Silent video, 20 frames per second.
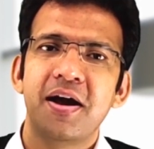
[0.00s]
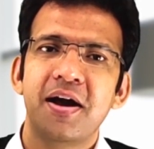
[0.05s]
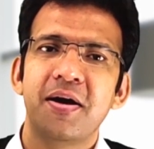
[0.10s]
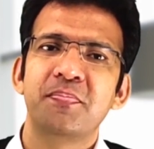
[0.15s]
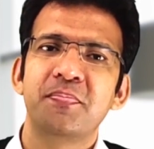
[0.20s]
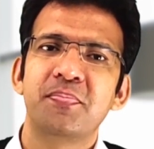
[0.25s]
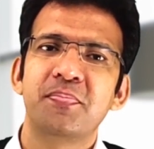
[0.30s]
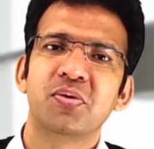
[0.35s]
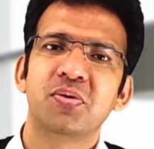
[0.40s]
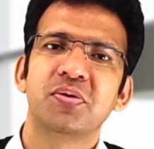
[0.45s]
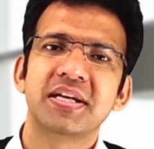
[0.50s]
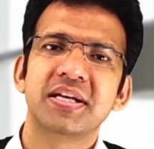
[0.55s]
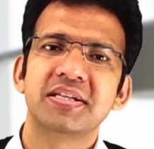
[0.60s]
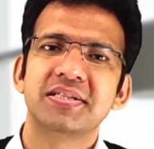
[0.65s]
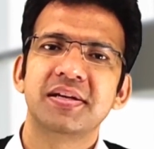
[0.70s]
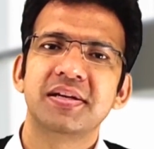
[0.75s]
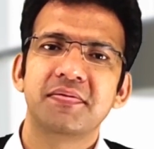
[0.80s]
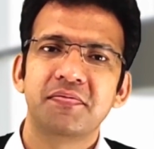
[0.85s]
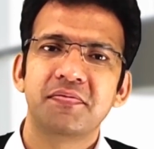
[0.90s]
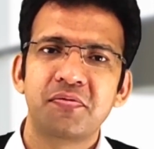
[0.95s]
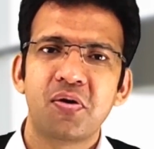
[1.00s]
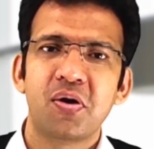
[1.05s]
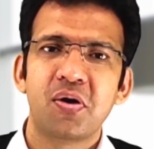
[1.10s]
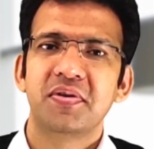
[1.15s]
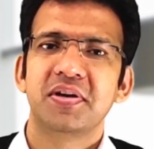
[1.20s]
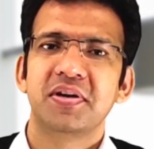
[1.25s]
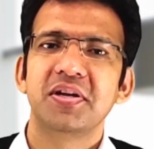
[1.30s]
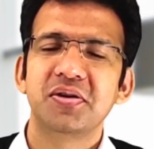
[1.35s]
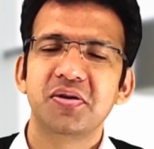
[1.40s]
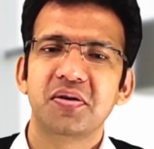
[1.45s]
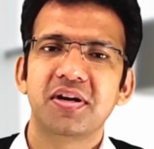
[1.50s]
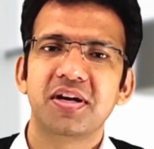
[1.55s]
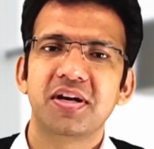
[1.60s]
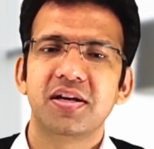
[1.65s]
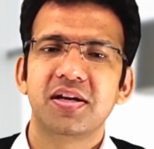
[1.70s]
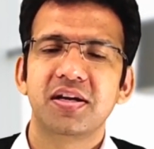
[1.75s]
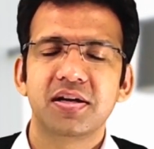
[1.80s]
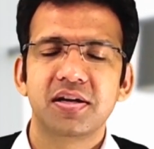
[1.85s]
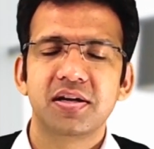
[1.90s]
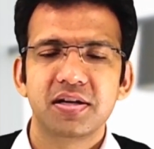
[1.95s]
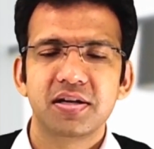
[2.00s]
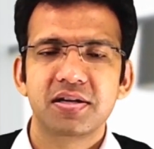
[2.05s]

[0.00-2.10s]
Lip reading: progressing forward in your career,